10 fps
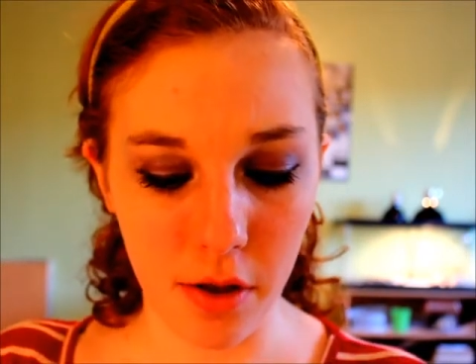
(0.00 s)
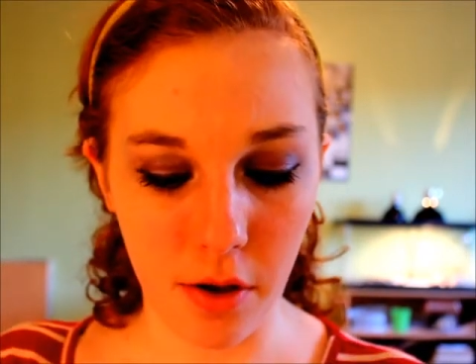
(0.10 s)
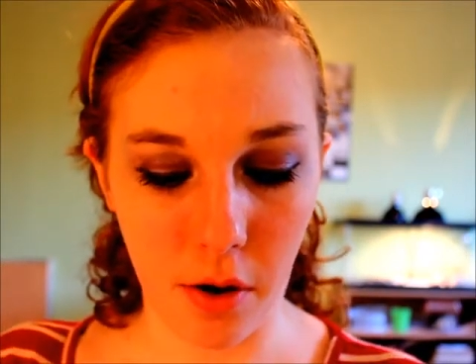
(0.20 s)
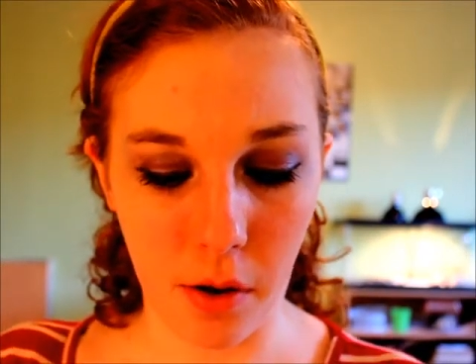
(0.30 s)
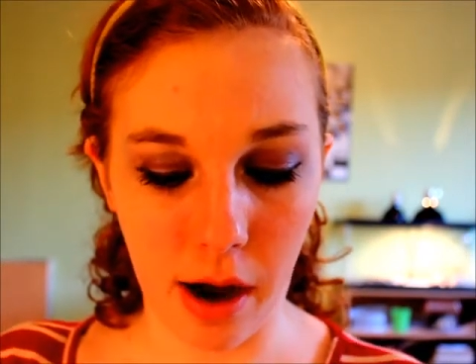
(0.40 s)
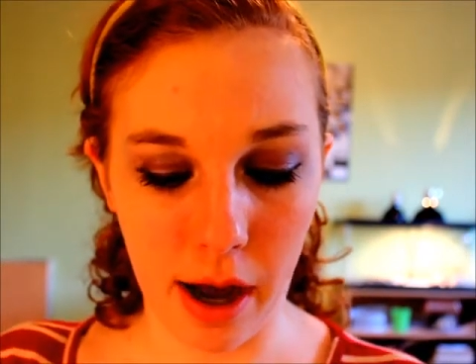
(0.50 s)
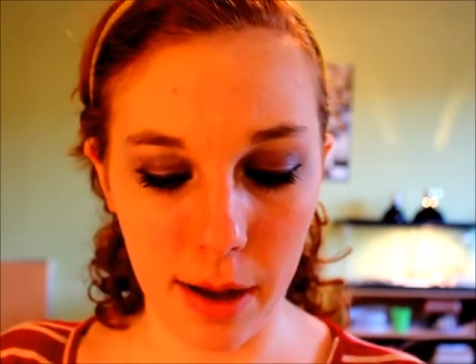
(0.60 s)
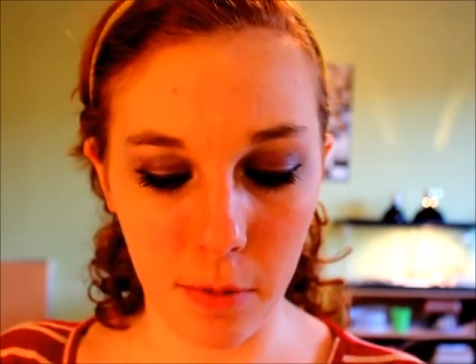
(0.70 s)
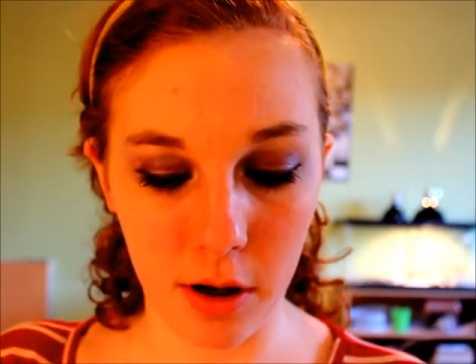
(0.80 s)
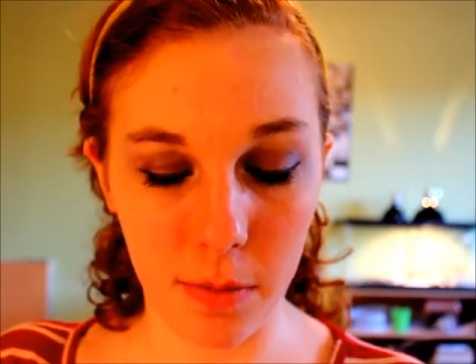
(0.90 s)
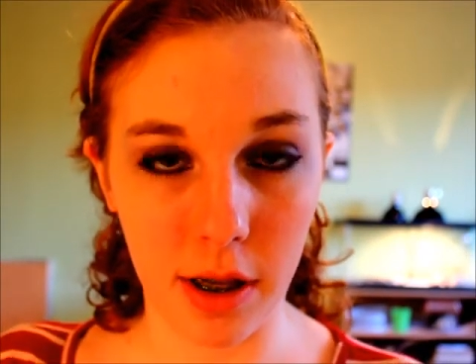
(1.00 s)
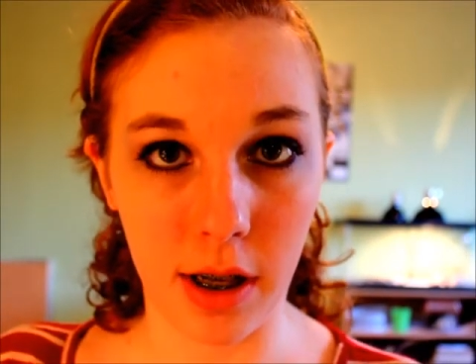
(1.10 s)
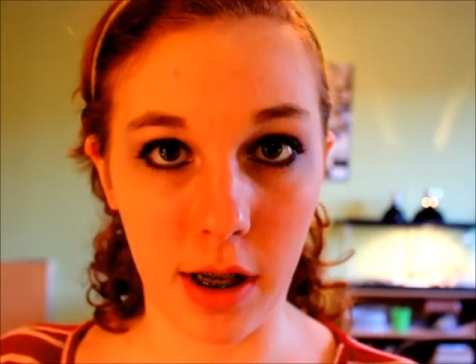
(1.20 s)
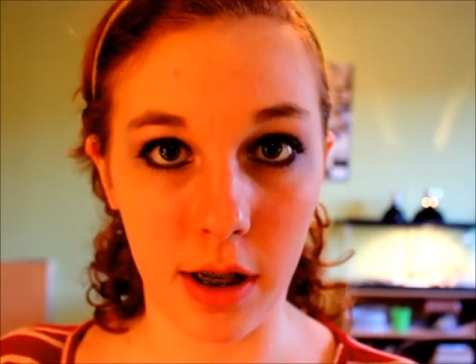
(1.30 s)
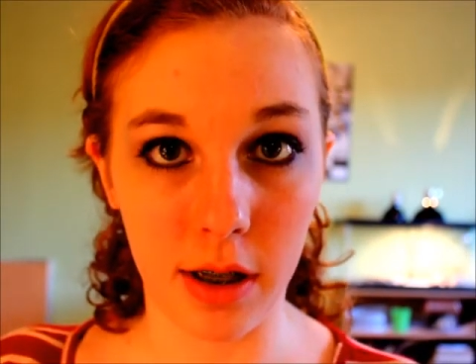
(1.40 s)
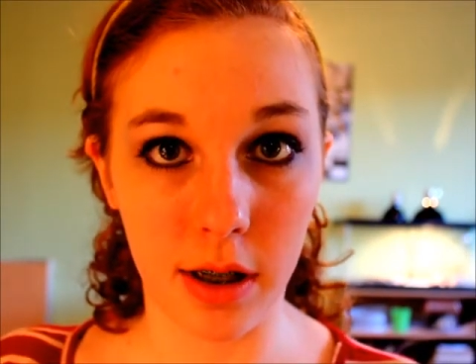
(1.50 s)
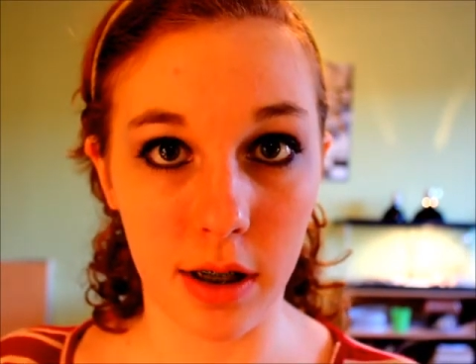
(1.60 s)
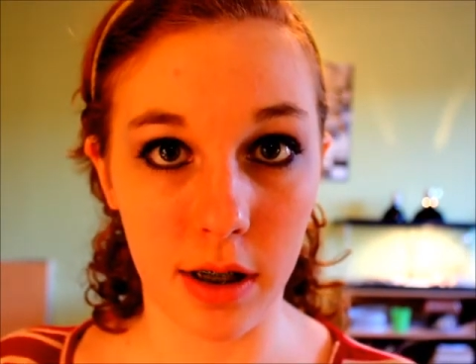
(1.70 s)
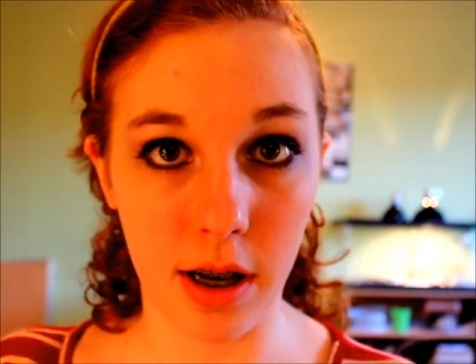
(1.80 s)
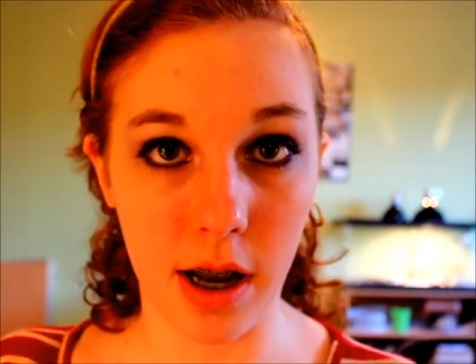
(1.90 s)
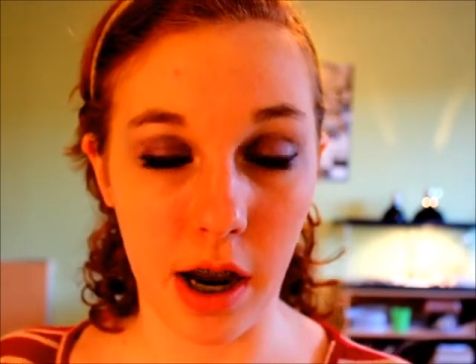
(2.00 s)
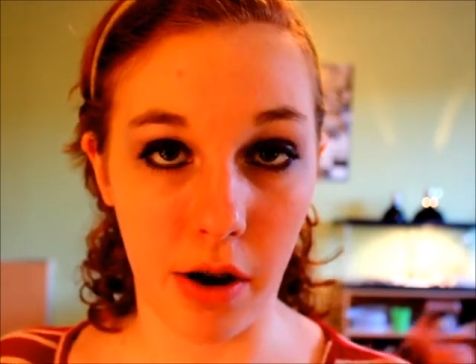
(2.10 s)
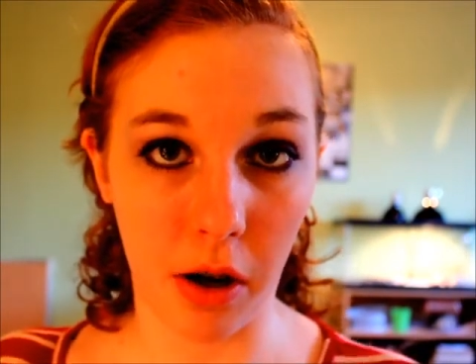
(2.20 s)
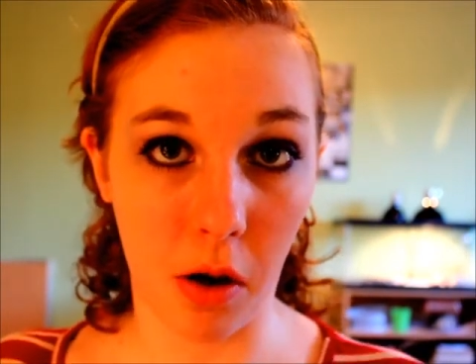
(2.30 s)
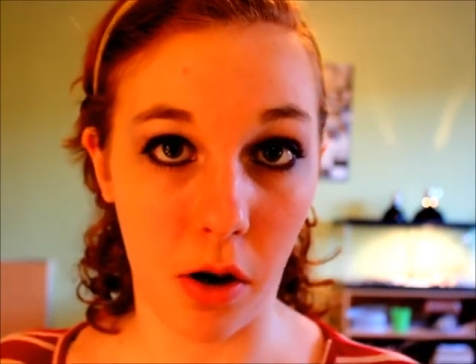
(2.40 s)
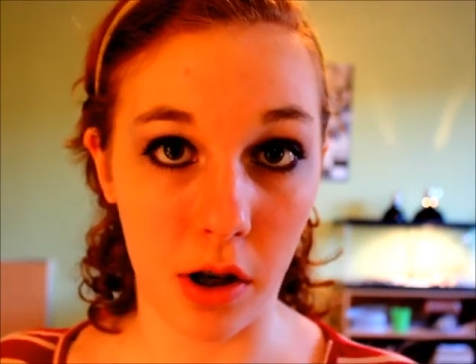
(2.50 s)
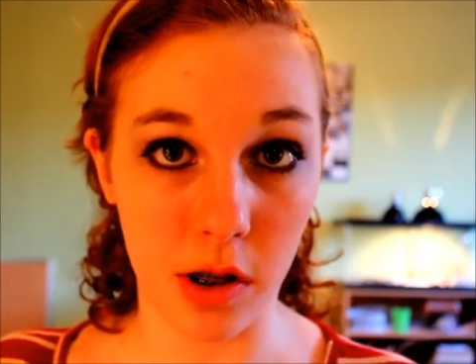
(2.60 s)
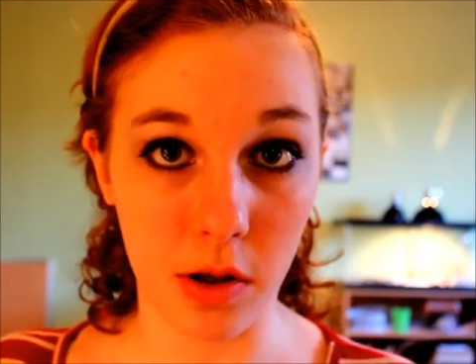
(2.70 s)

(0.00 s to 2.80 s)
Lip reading: though I'm going to be erring on